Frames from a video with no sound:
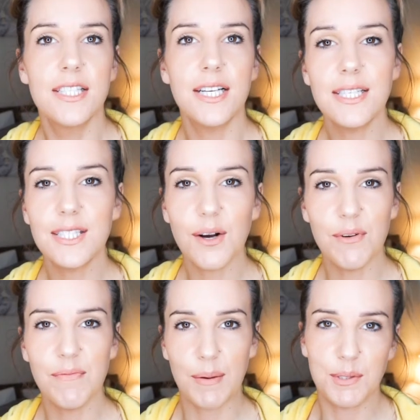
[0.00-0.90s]
So let's start
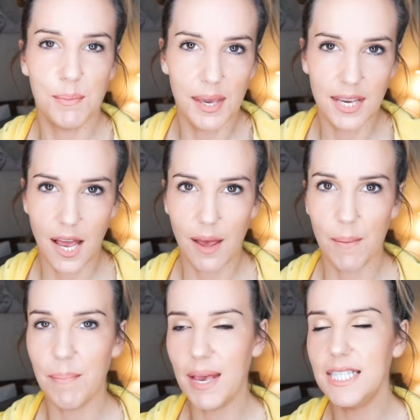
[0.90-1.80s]
with
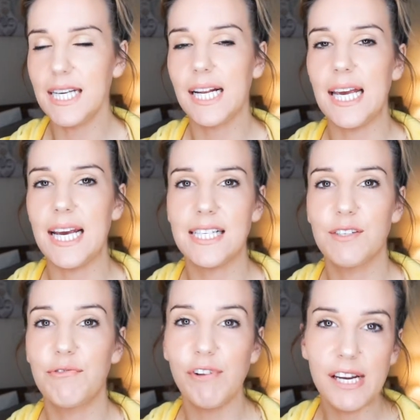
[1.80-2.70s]
MapsMe. Basically
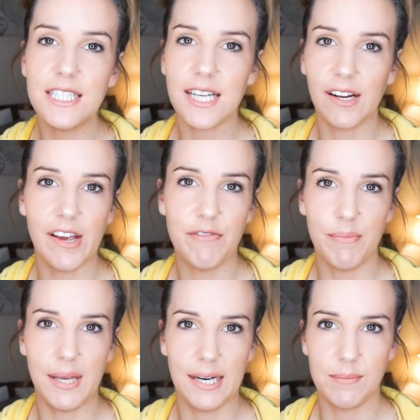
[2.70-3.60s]
it's free to download
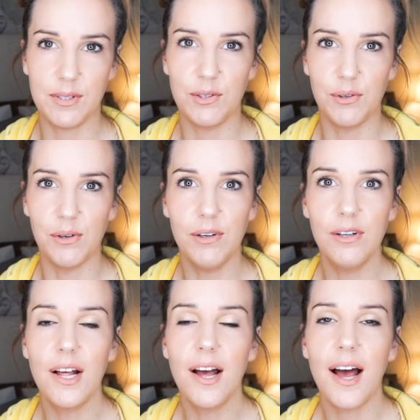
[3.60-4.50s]
from the App
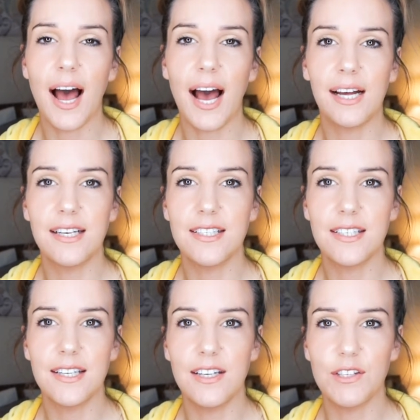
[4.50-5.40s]
Store,
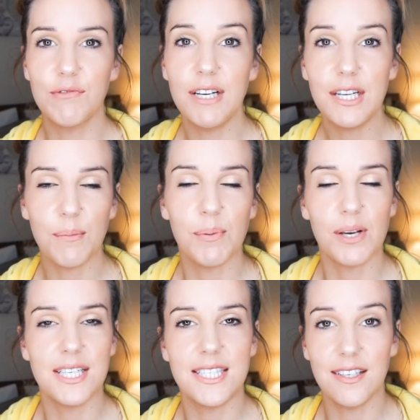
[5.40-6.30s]
and it's really good
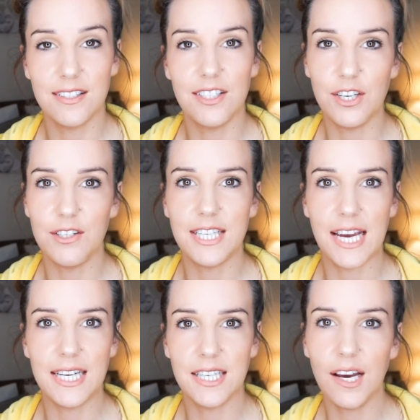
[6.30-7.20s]
because it doesn't use
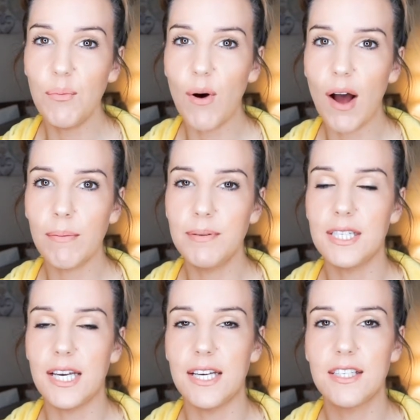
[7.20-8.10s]
data. What
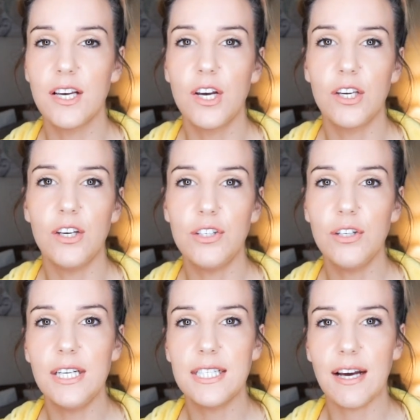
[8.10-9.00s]
happens is you
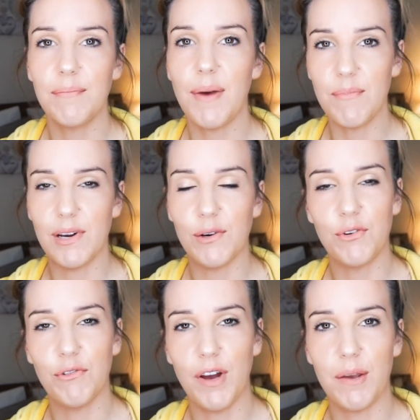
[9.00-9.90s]
do need to have memory on
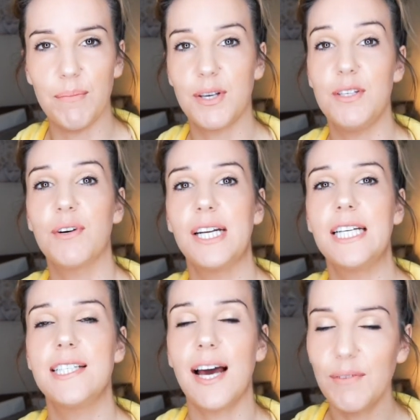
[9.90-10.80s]
your phone because you're
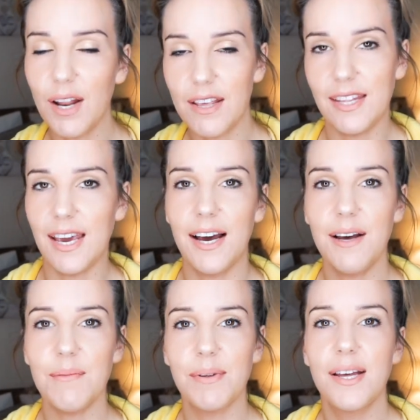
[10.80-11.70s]
going to download the
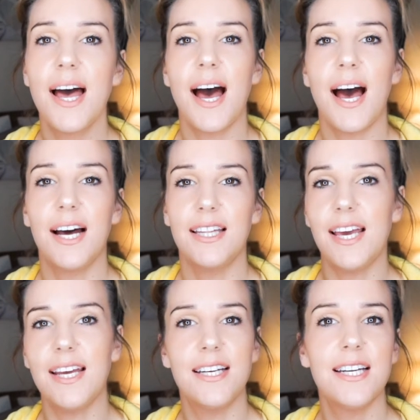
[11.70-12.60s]
app and
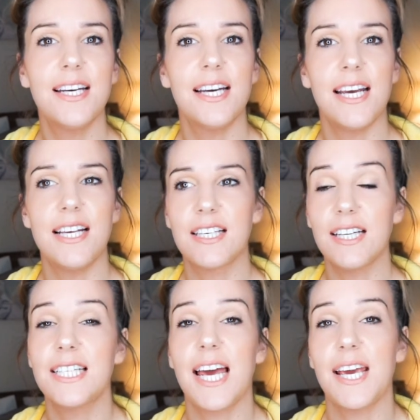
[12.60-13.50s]
then it's
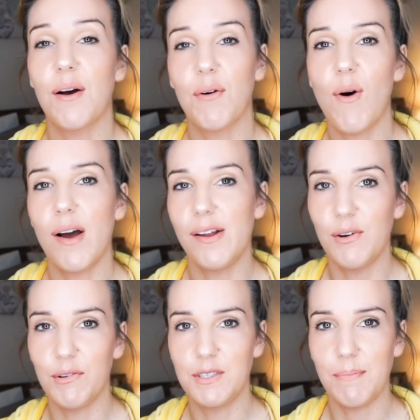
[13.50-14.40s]
going to take up quite a
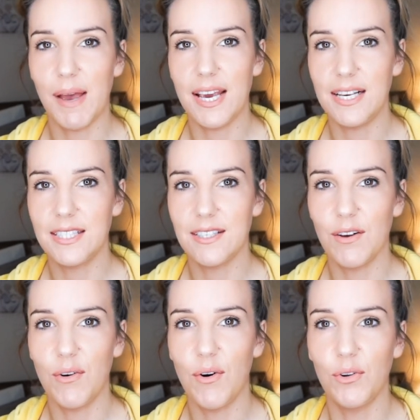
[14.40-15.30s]
lot of space
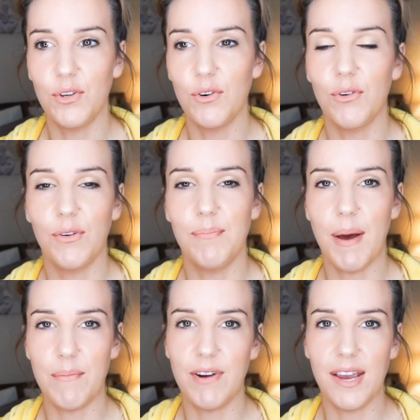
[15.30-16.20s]
on your
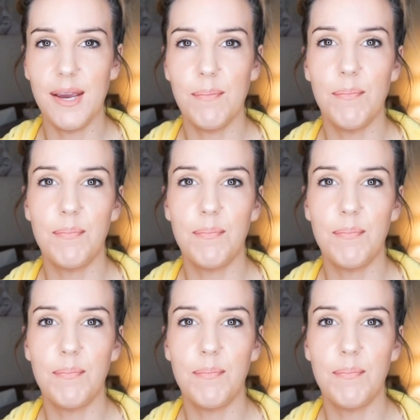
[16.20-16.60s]
memory,